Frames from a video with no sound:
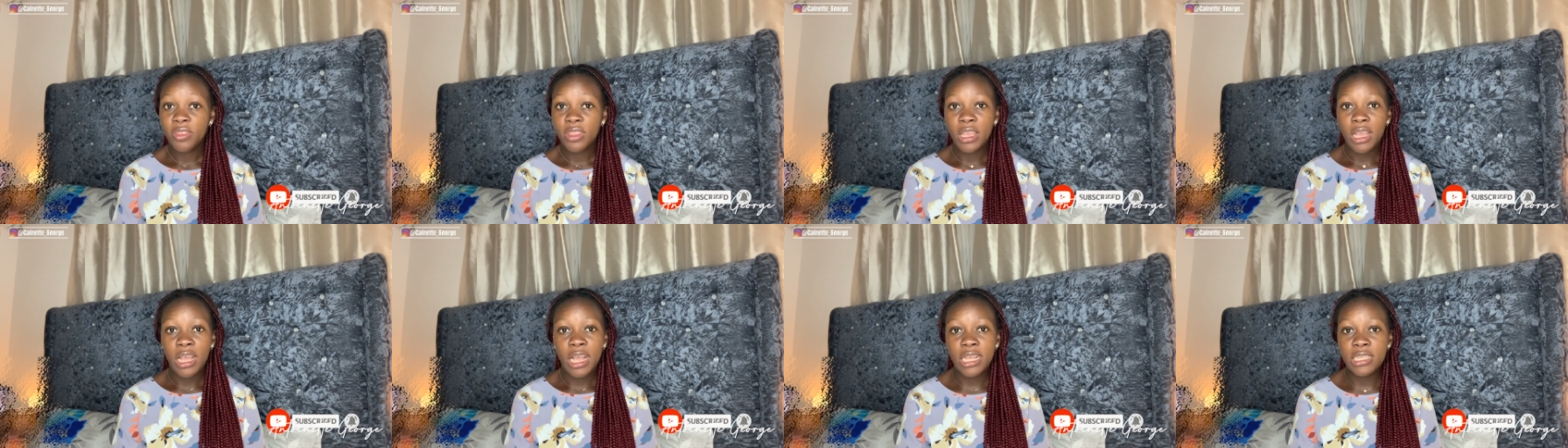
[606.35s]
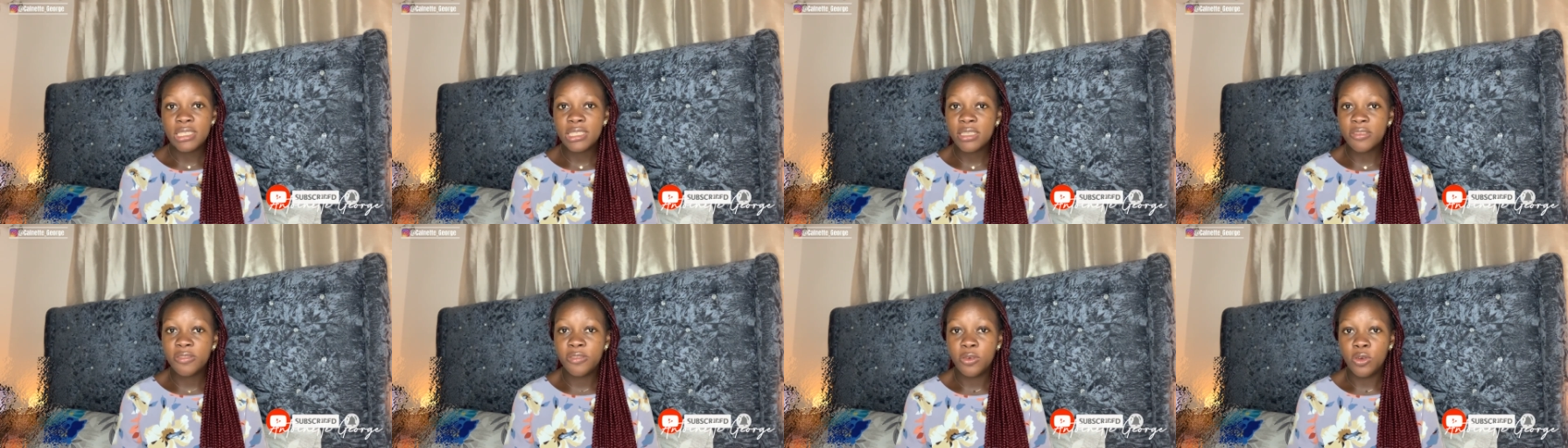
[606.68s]

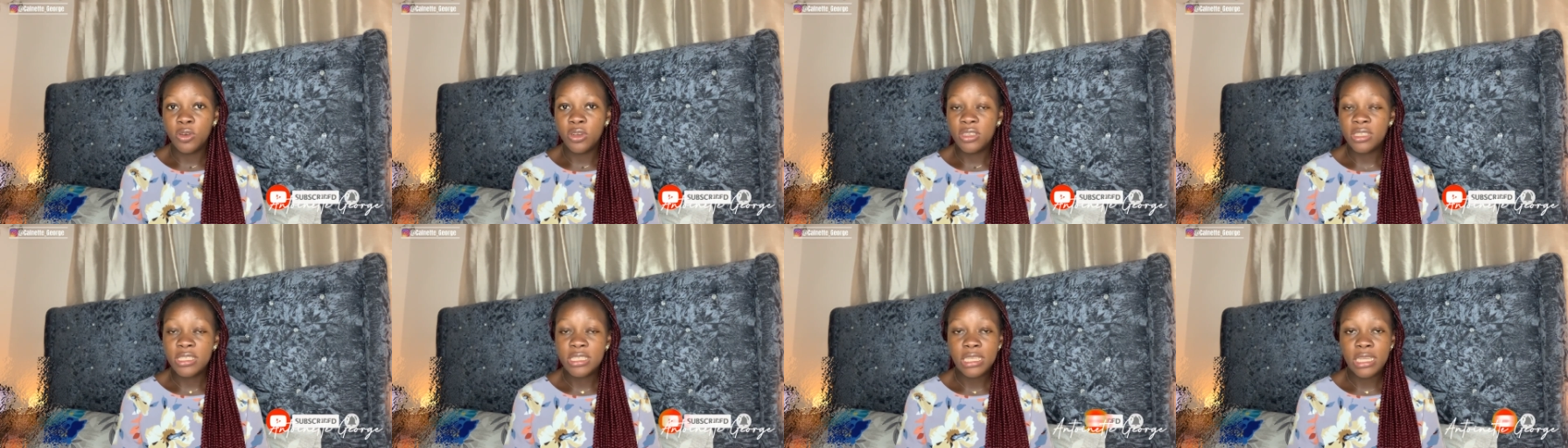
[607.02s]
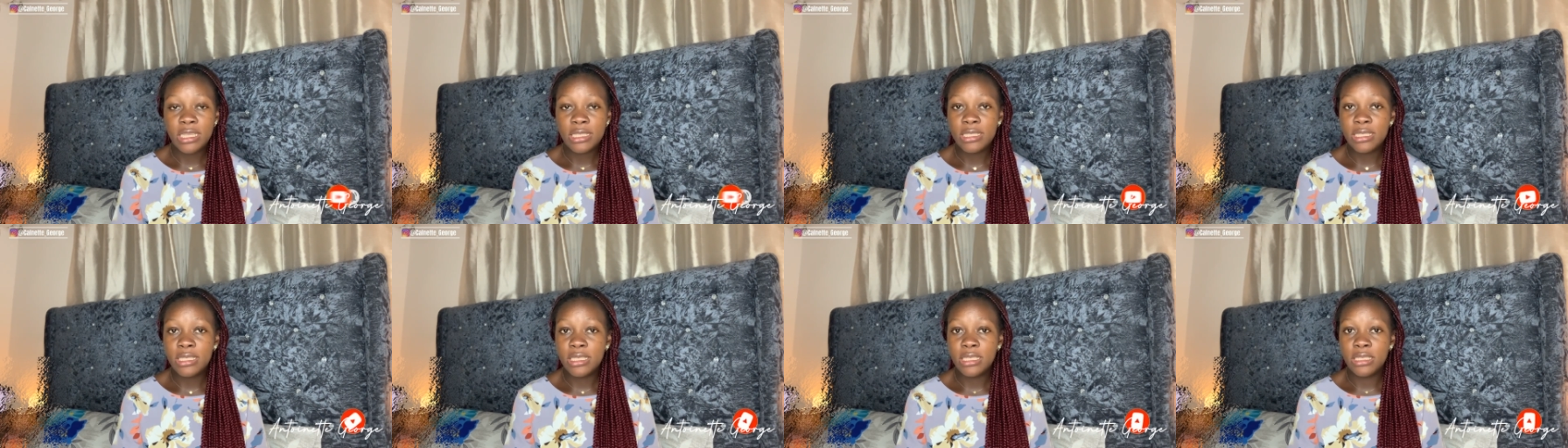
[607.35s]
ask for a
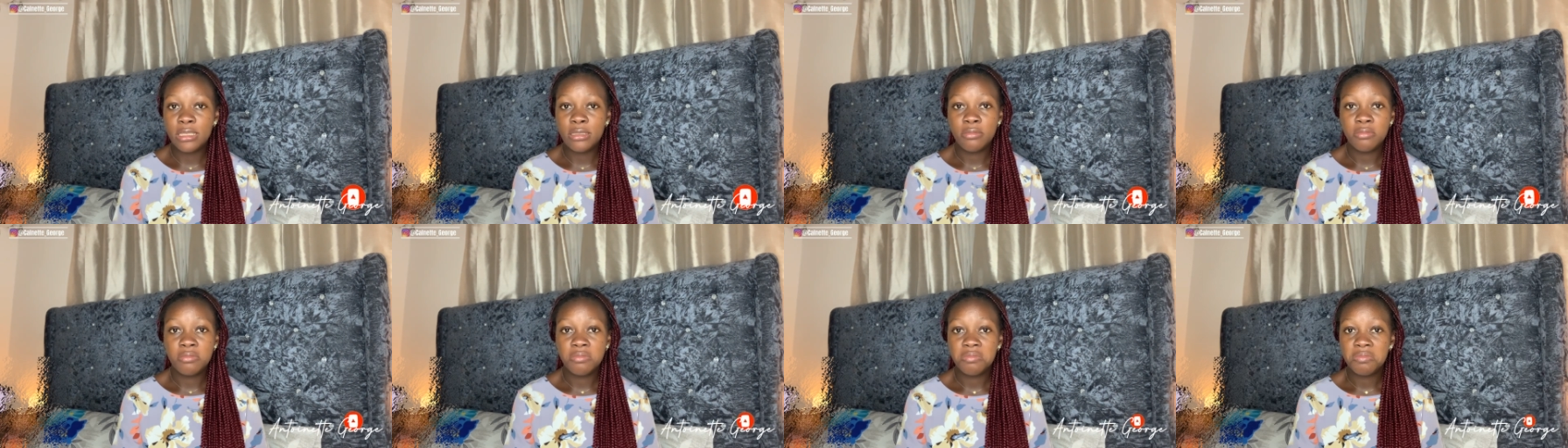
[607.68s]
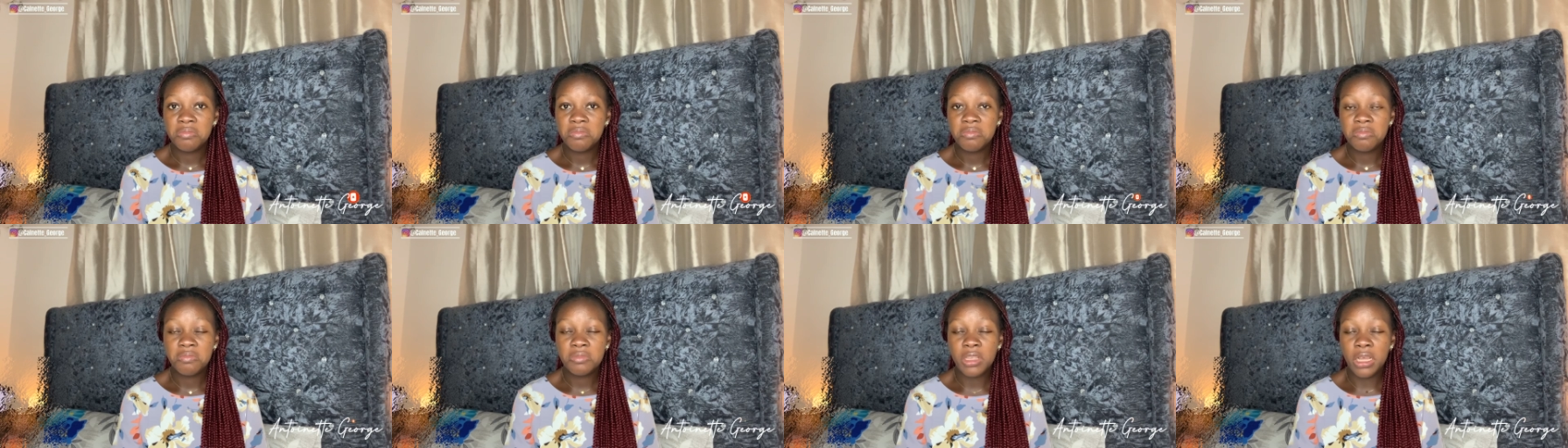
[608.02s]
certain
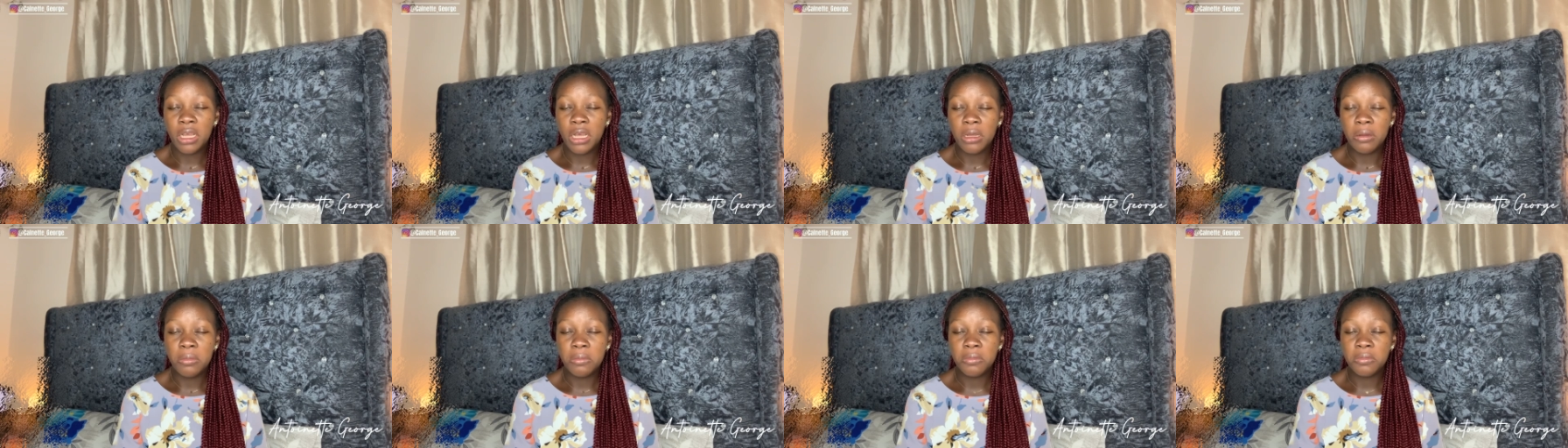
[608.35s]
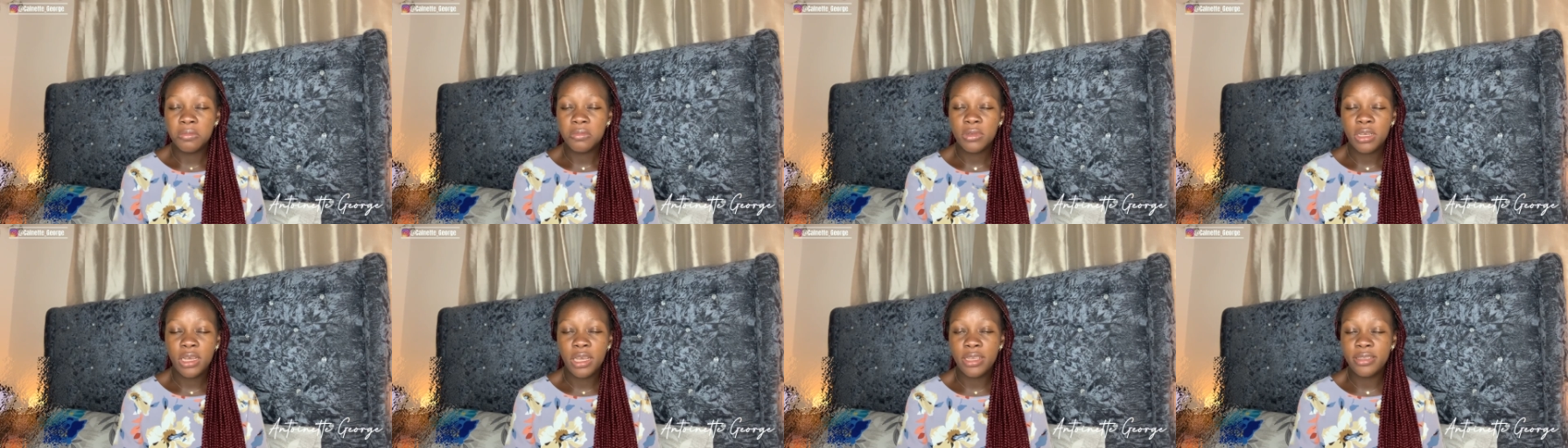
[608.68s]
um
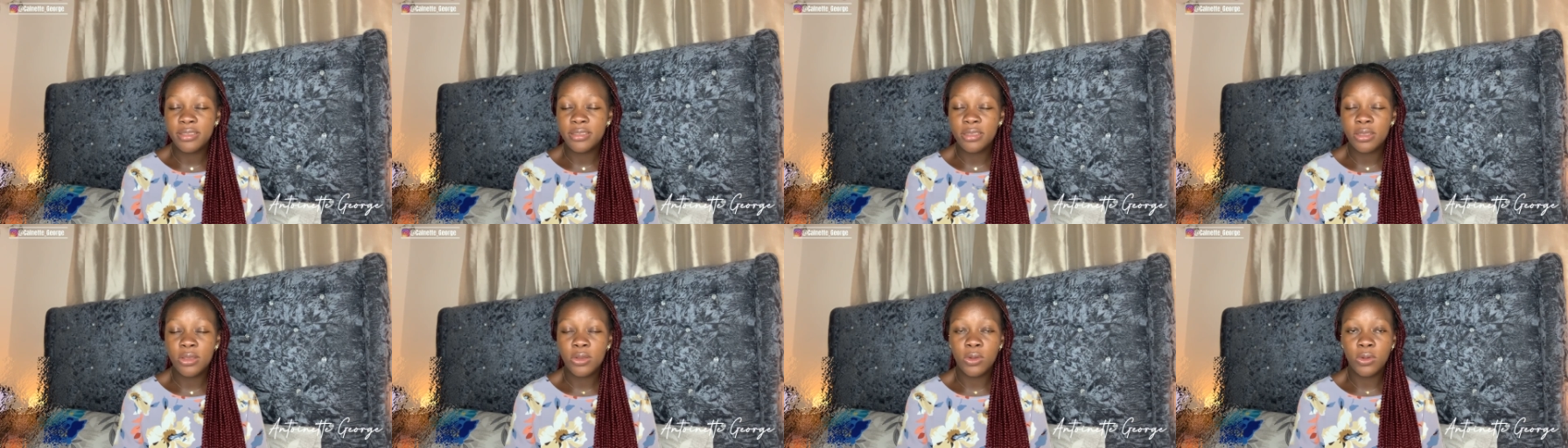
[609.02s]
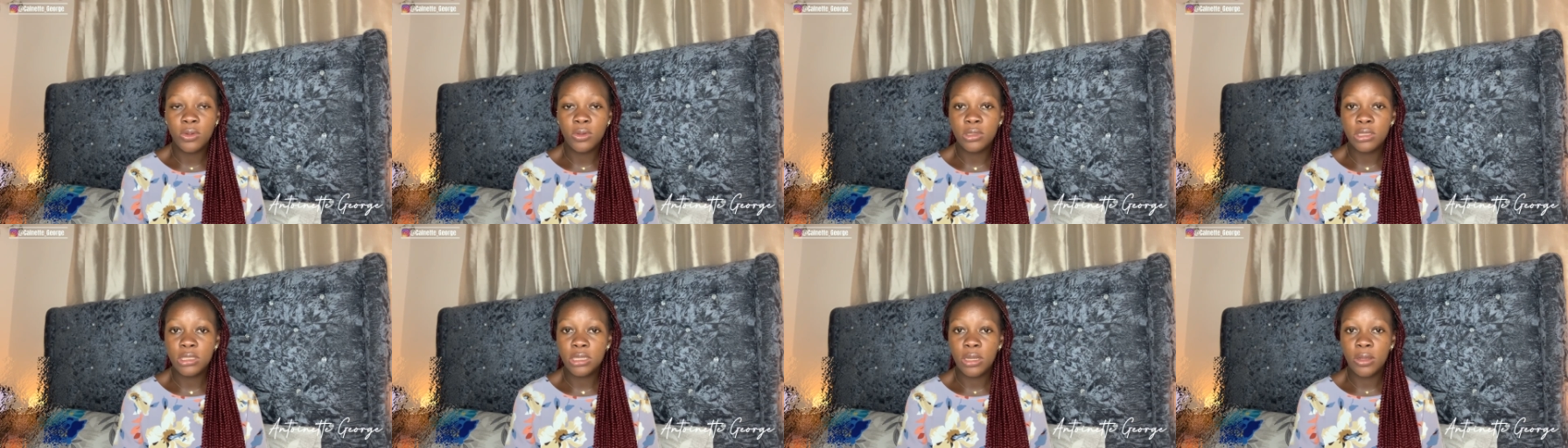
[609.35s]
how is it
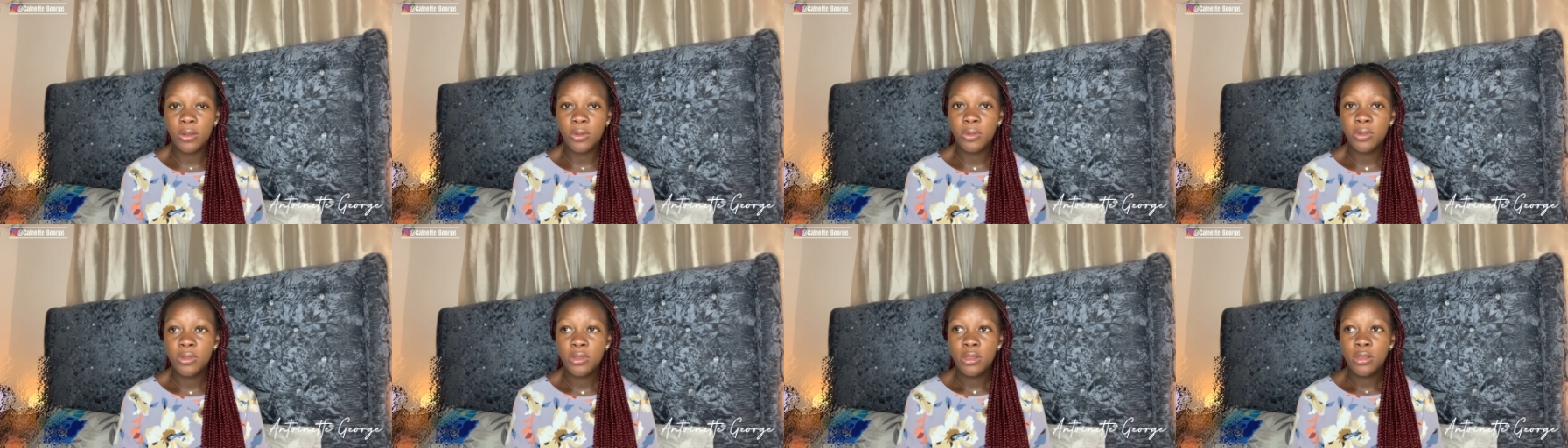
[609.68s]
called now